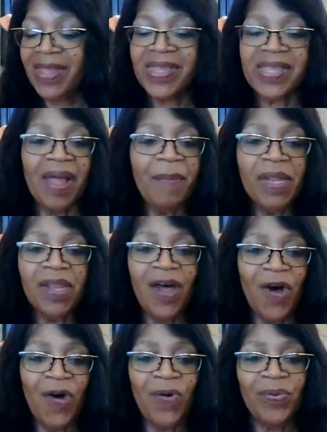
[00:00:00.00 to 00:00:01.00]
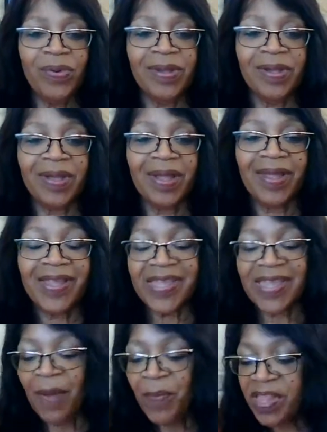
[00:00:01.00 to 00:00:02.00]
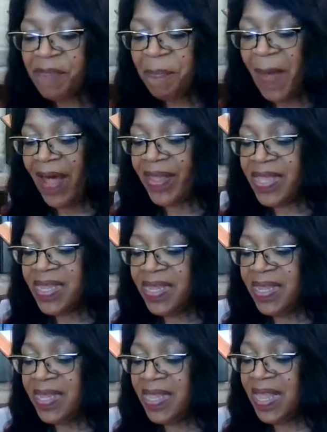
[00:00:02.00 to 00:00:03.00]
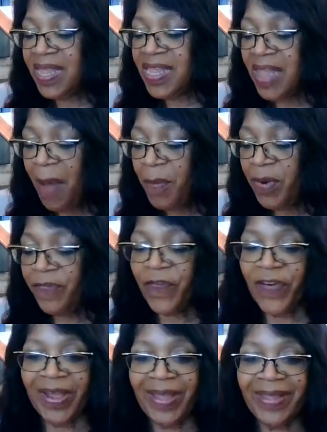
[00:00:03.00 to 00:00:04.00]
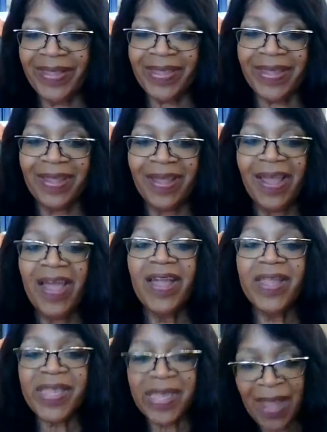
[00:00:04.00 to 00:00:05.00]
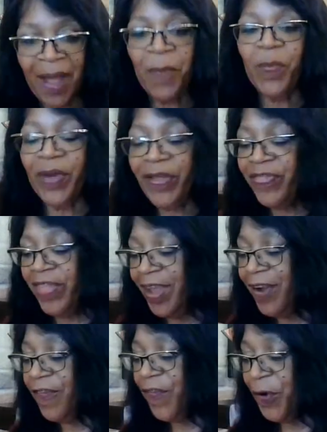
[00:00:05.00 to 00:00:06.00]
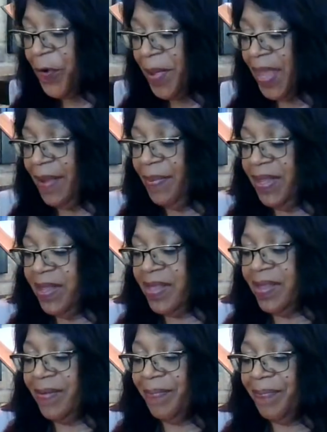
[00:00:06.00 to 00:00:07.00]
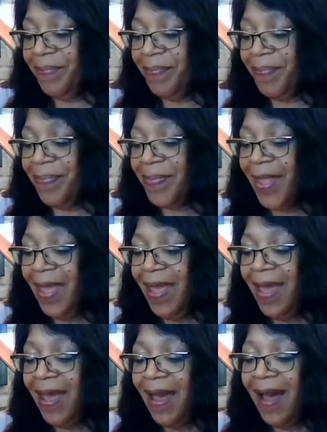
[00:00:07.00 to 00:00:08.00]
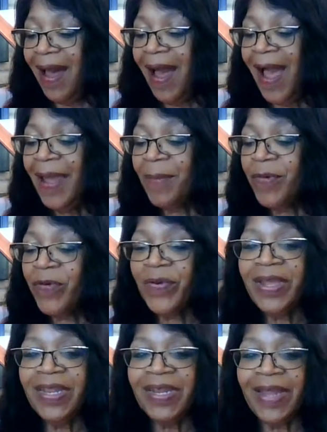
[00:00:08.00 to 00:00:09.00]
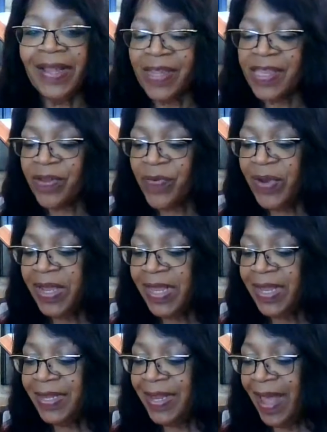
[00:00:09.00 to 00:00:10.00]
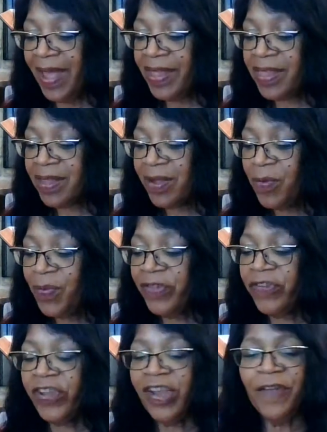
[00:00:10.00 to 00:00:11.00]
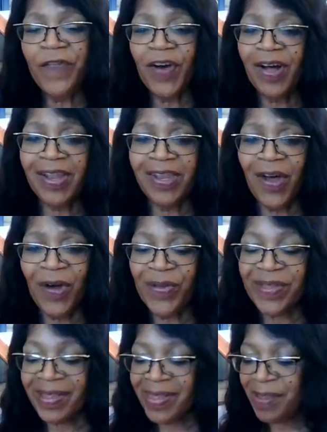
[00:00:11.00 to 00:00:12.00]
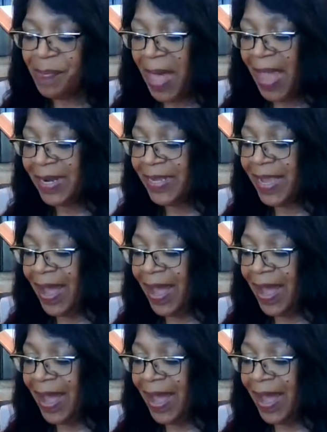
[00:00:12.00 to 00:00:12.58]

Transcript: some alone, some with spouses, some with friends, and some with their fur babies. I am greeted at the screening desk with cheerful hellos and smiling